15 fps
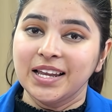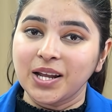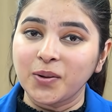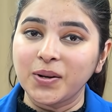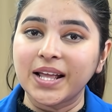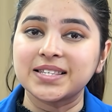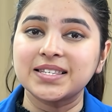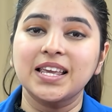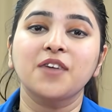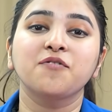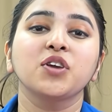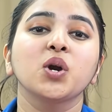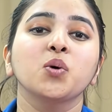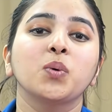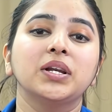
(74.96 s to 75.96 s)
Now let's see if
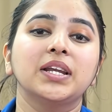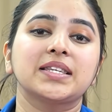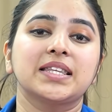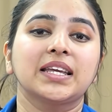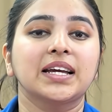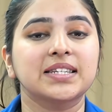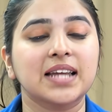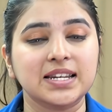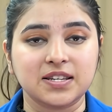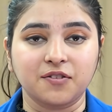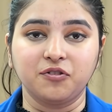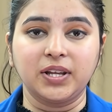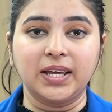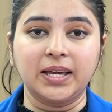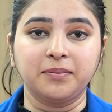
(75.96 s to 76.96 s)
you were listening
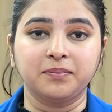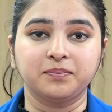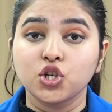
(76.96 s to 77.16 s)
attentively.